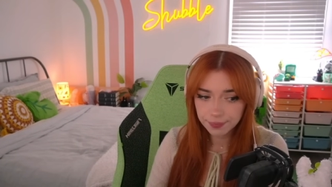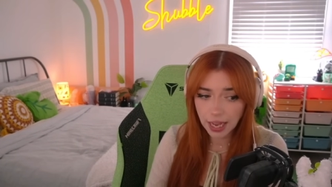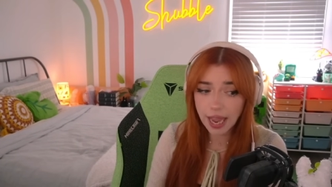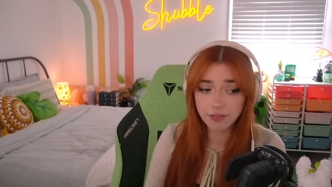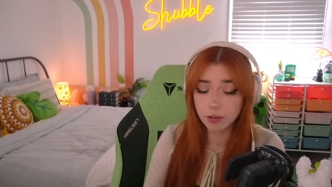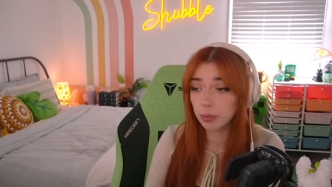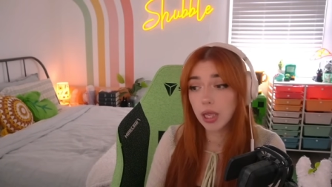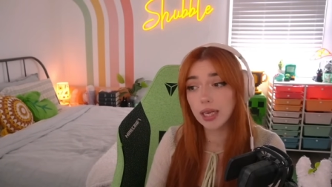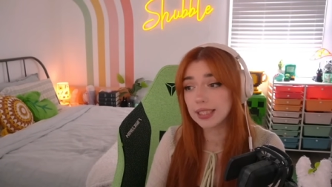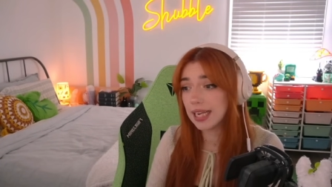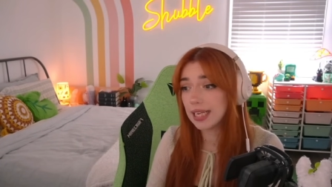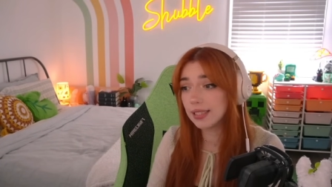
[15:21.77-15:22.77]
haven't
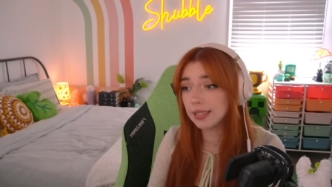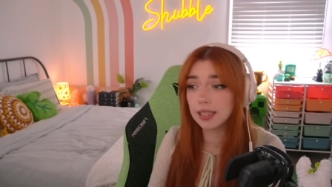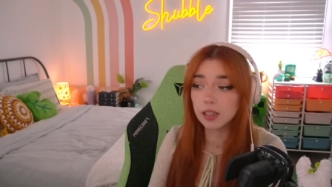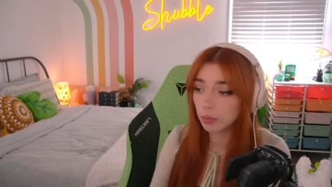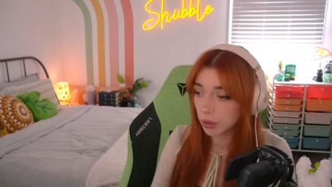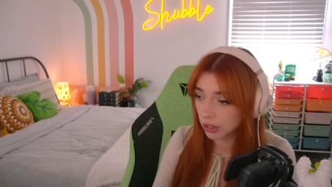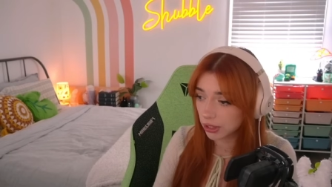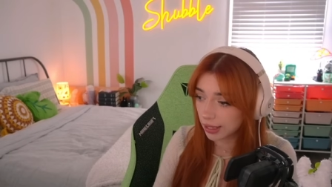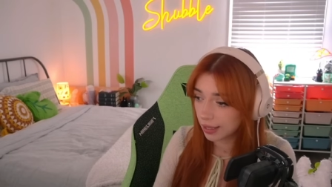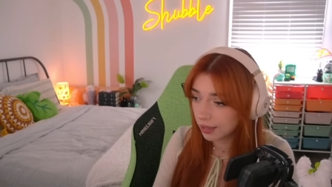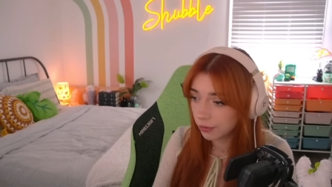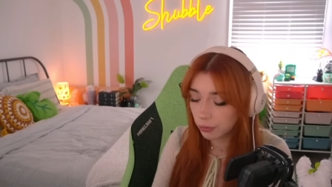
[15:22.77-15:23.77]
blocked a single
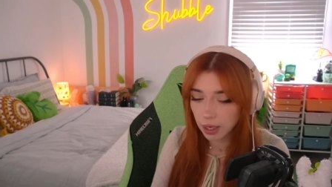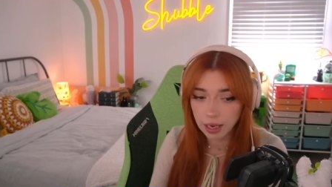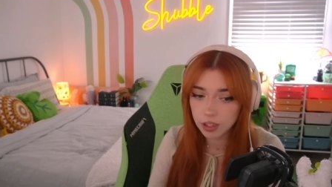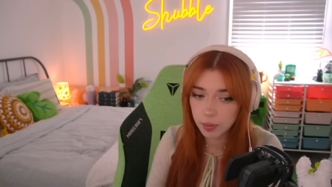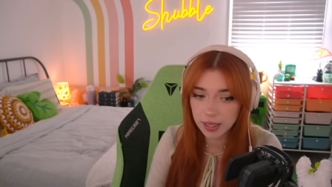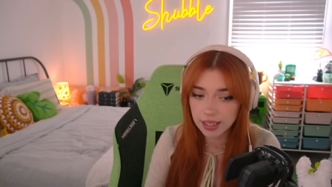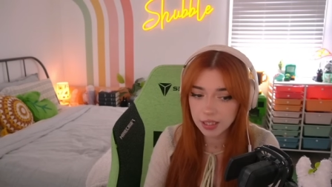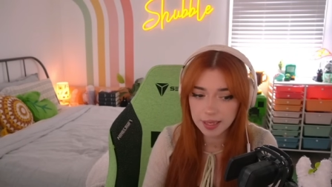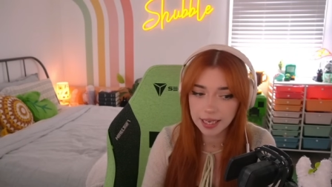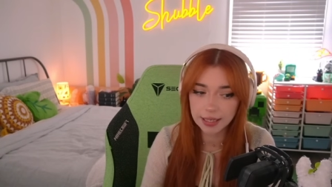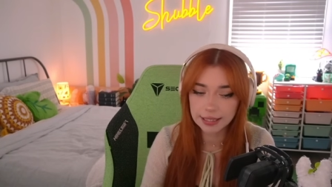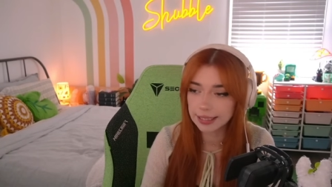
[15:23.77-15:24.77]
person speaking to me
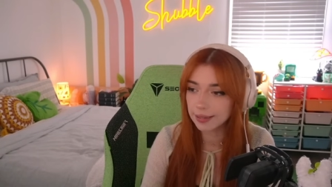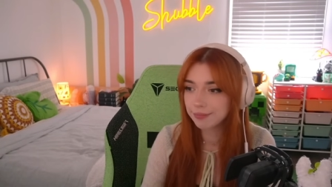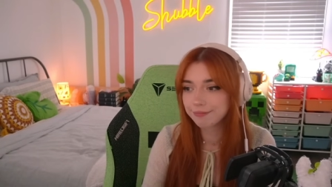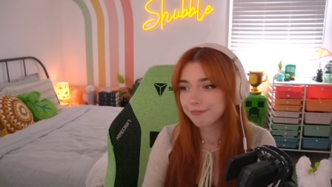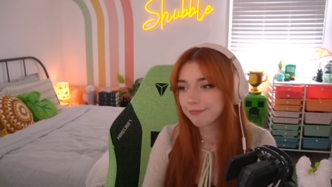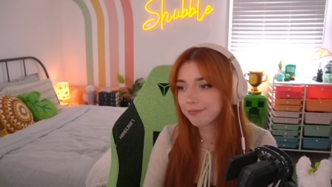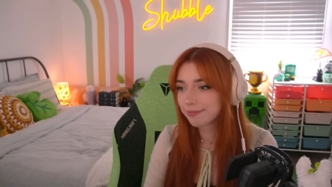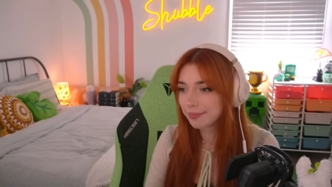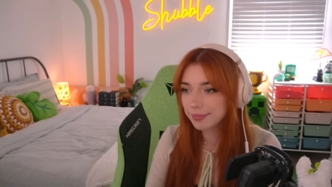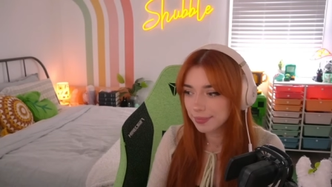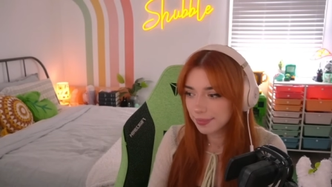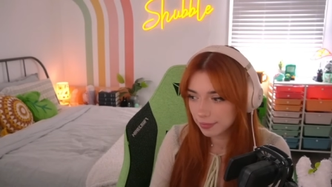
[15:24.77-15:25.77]
kindly.
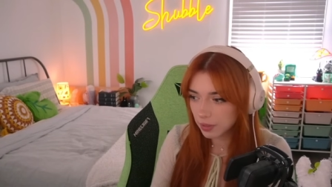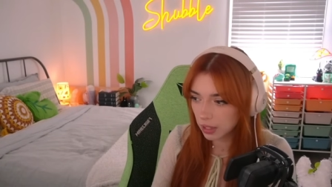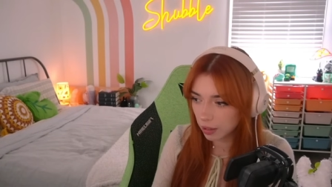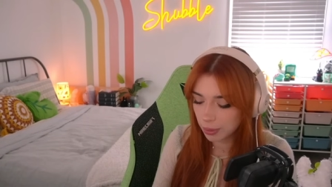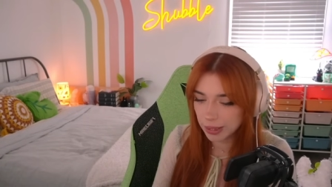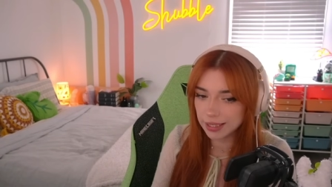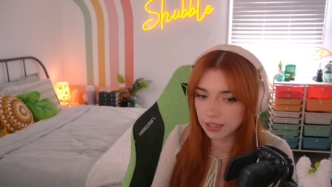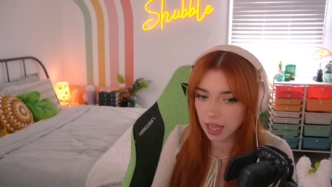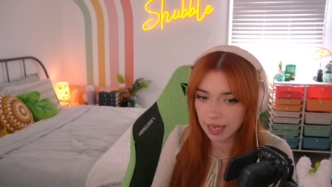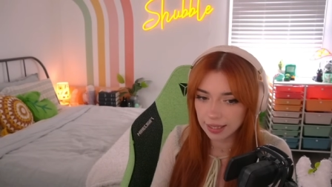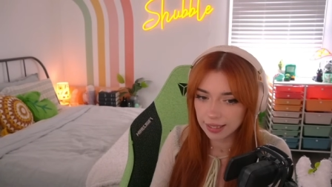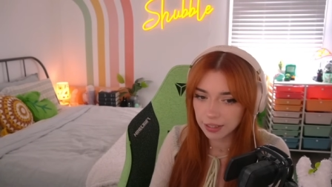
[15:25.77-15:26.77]
The biggest
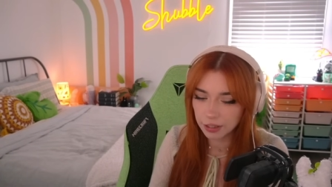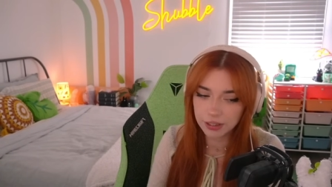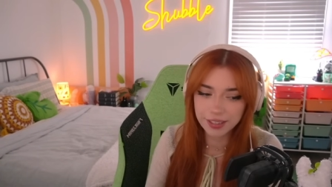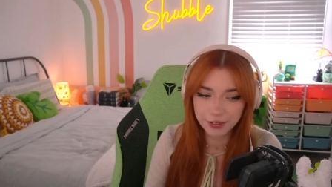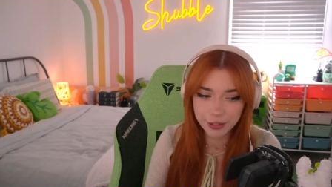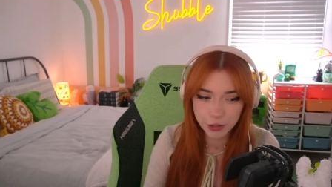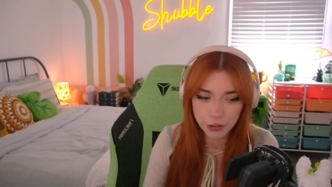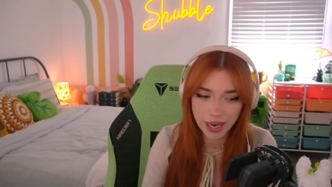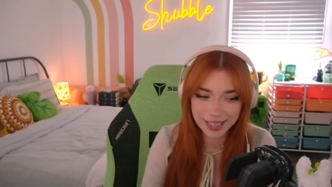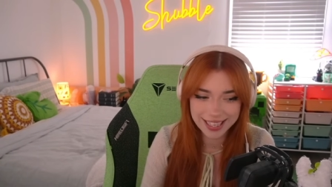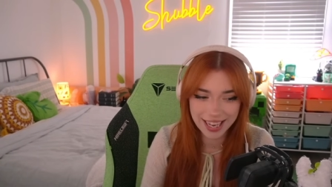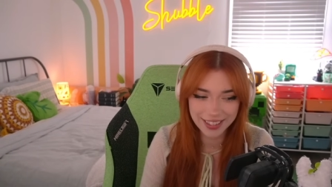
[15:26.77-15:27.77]
lie that they're going to try
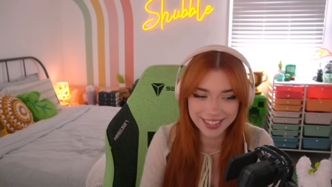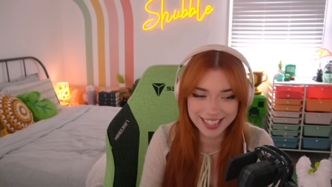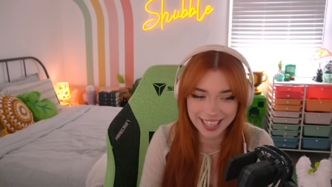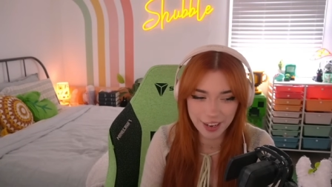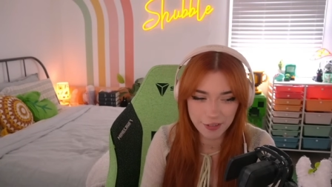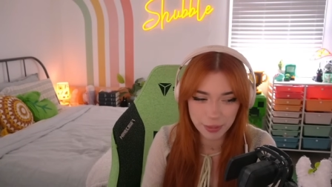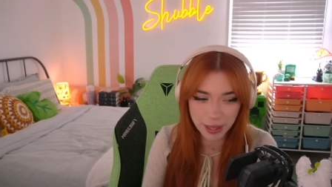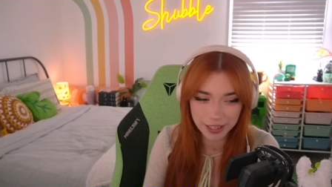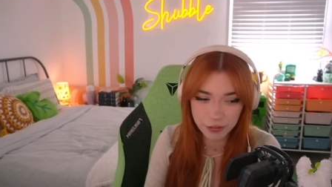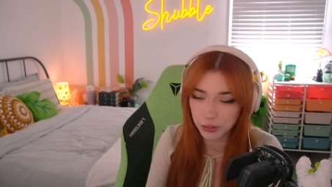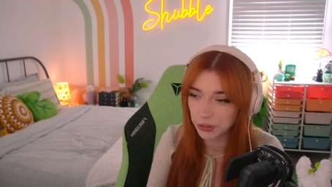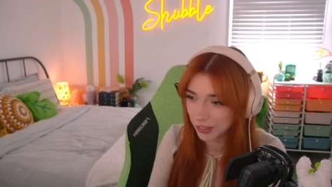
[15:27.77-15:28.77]
and tell us that I've blocked
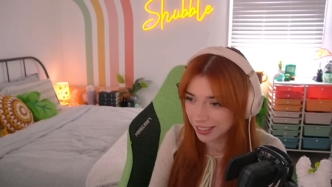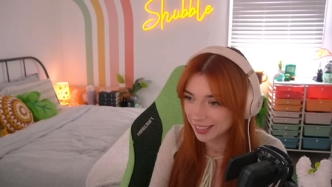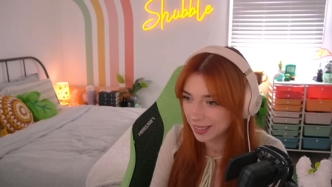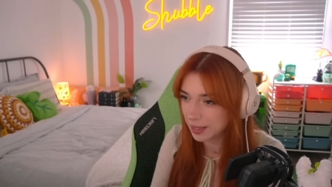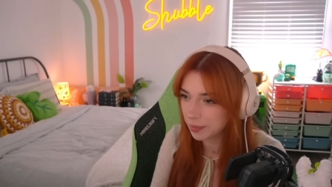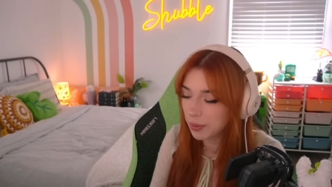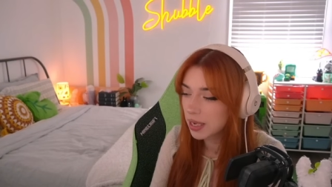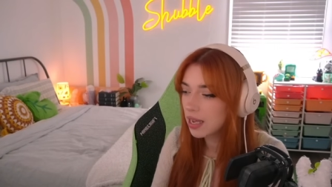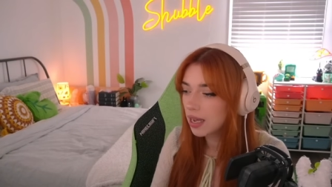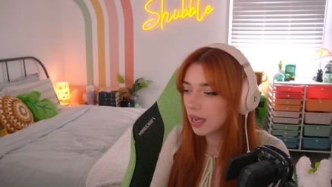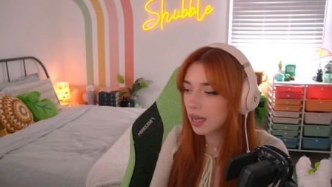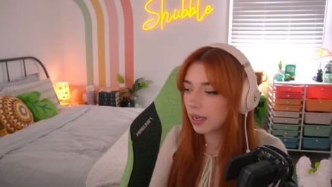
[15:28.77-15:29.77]
for criticism.
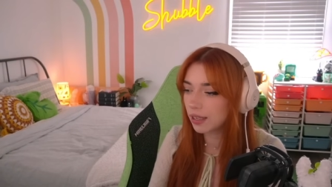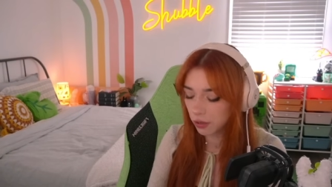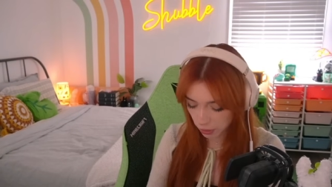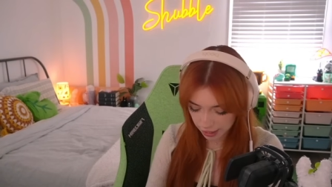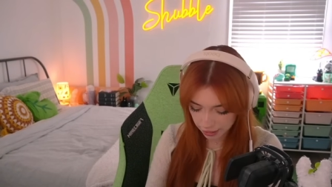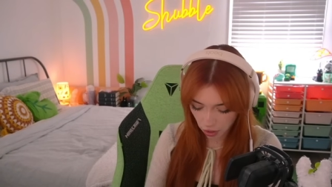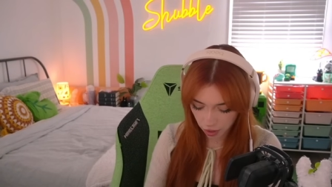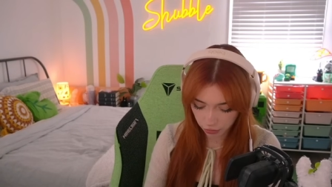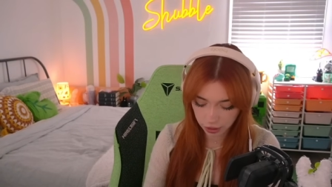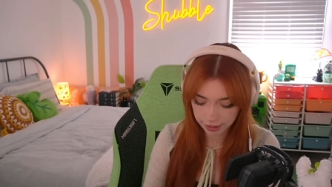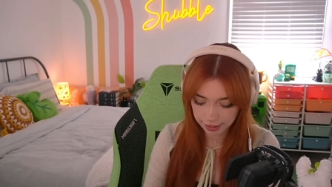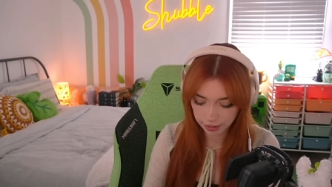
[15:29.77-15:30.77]
You don't get to call it
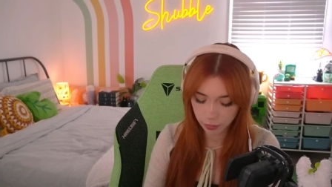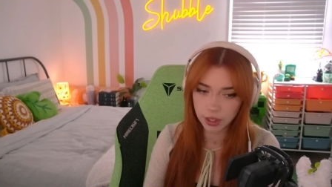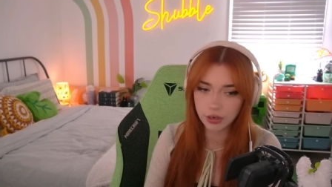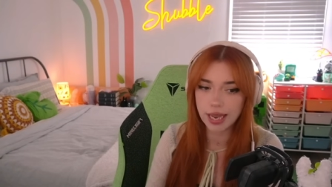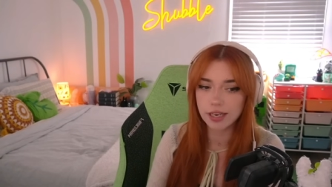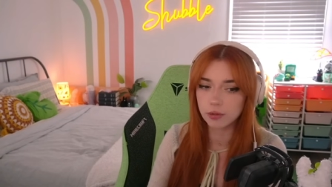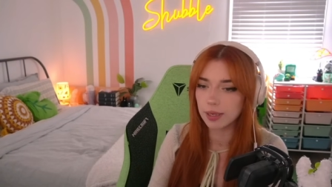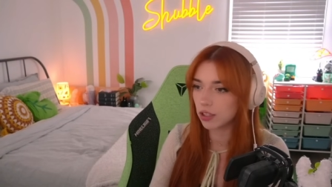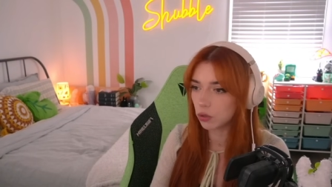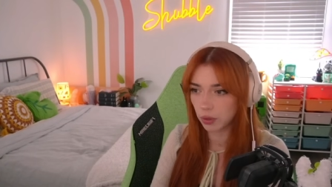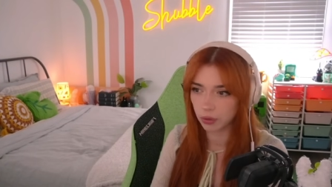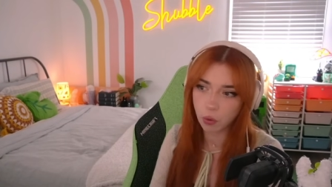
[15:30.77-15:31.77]
criticism when you end your
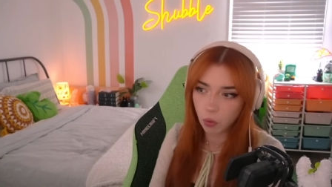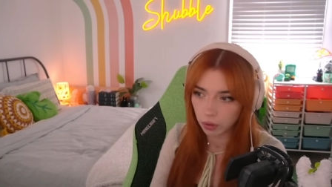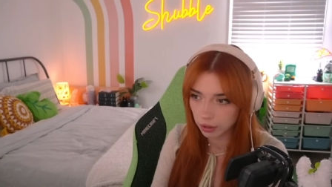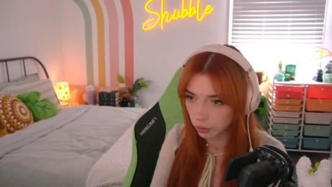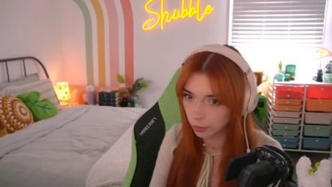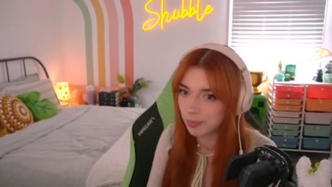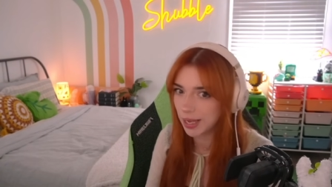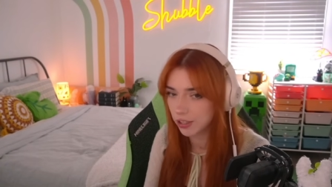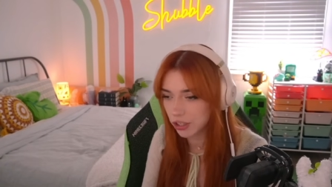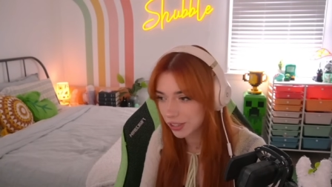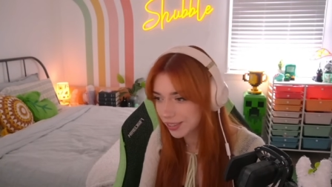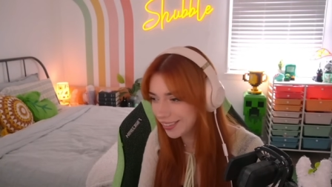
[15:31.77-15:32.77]
message with whore or bitch.